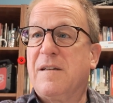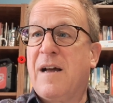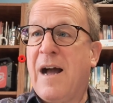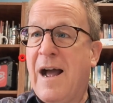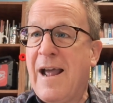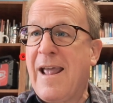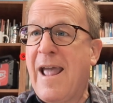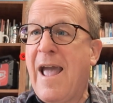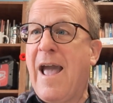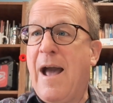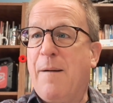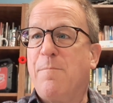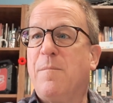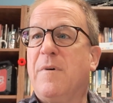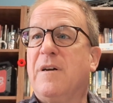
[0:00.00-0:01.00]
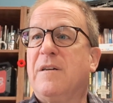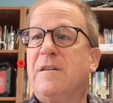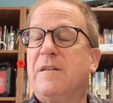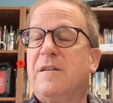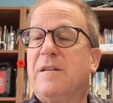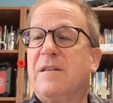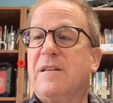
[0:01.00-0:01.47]
I am,
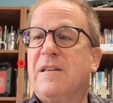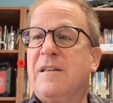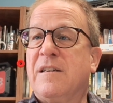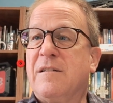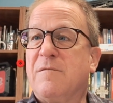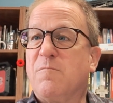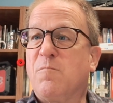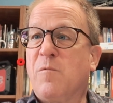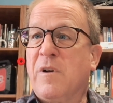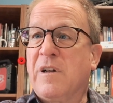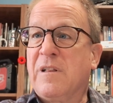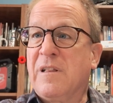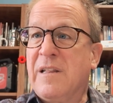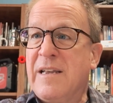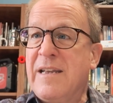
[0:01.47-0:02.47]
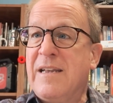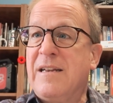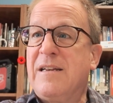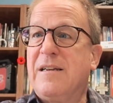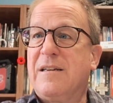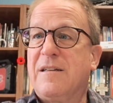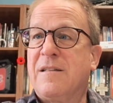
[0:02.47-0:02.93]
it will
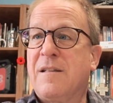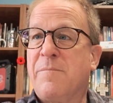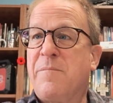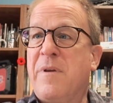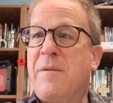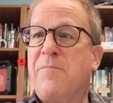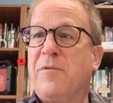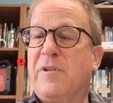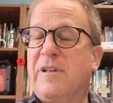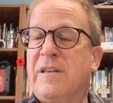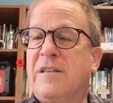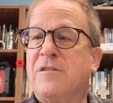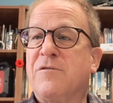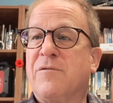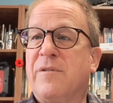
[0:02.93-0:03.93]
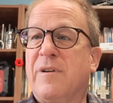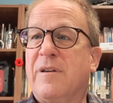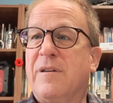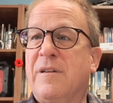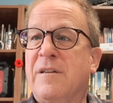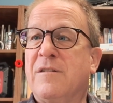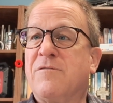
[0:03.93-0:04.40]
lead the people
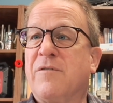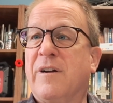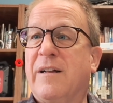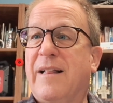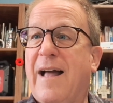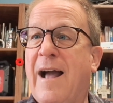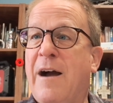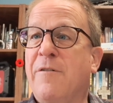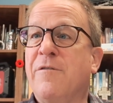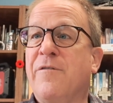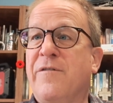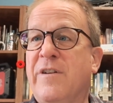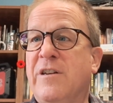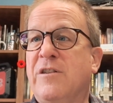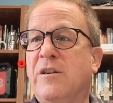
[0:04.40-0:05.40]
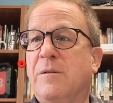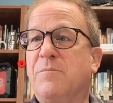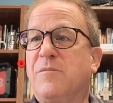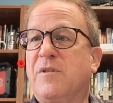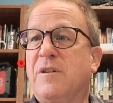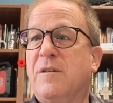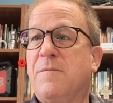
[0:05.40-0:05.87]
Israel out of
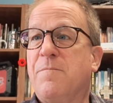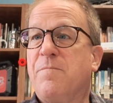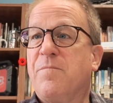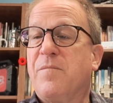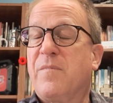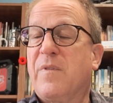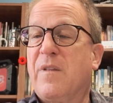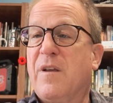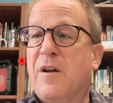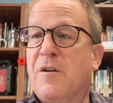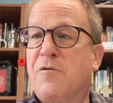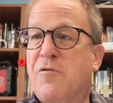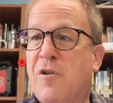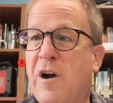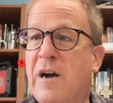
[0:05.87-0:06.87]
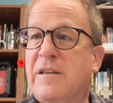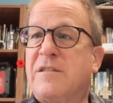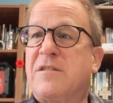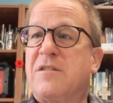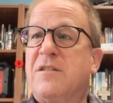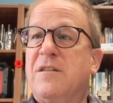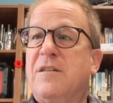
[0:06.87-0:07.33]
Egypt,
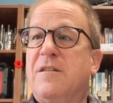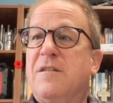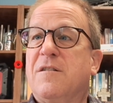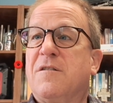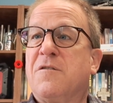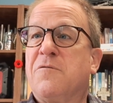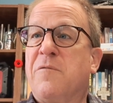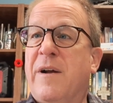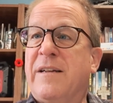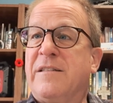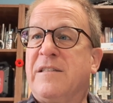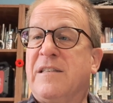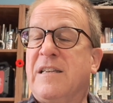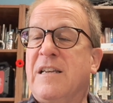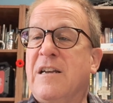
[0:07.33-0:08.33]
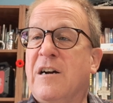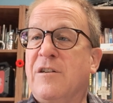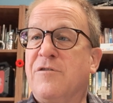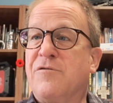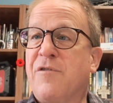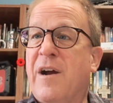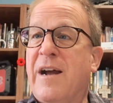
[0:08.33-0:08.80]
across the Red Sea
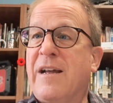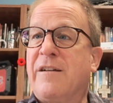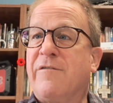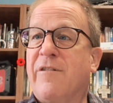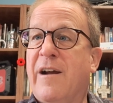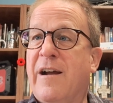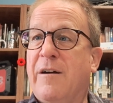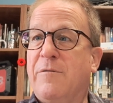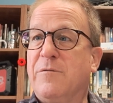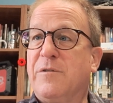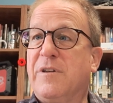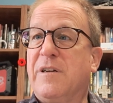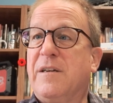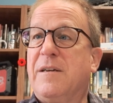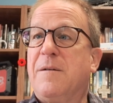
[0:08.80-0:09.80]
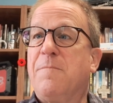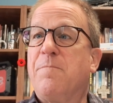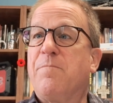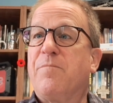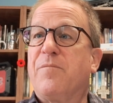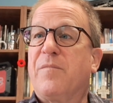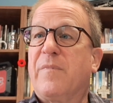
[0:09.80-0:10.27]
on dry ground,
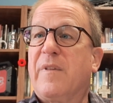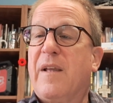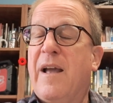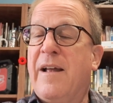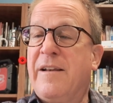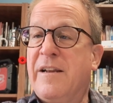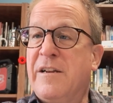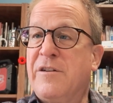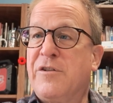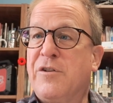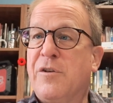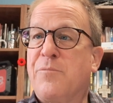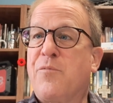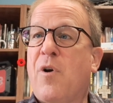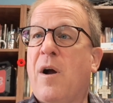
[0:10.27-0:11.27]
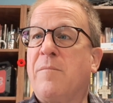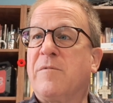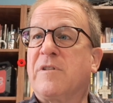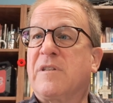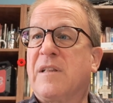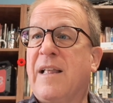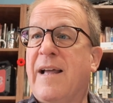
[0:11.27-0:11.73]
and into the
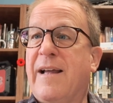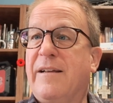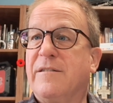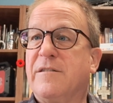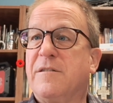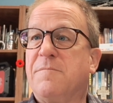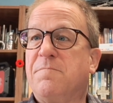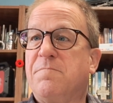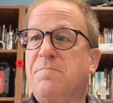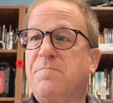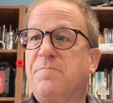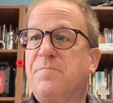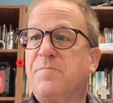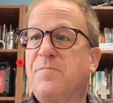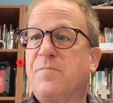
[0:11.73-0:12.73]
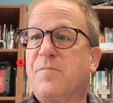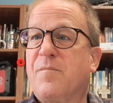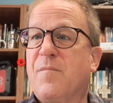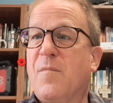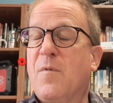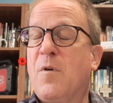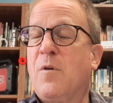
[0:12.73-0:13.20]
Promised Land.
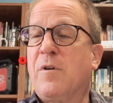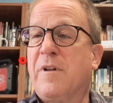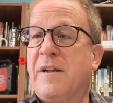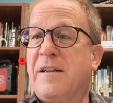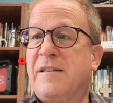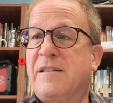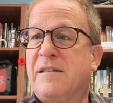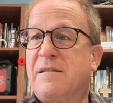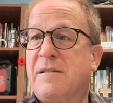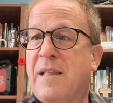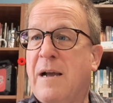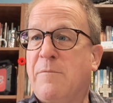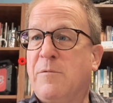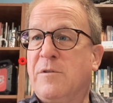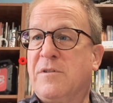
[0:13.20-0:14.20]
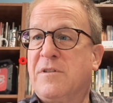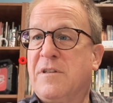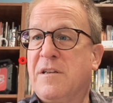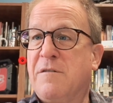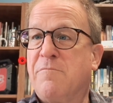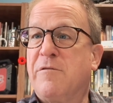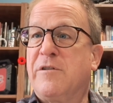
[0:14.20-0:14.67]
Or at least that was
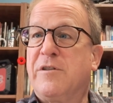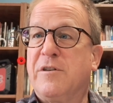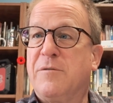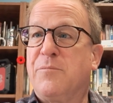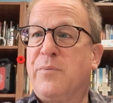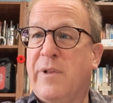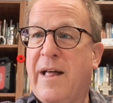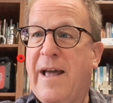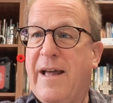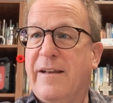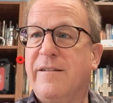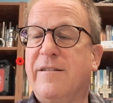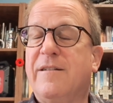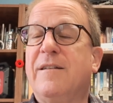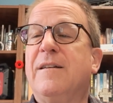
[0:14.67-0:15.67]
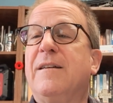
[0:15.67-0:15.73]
the original plan.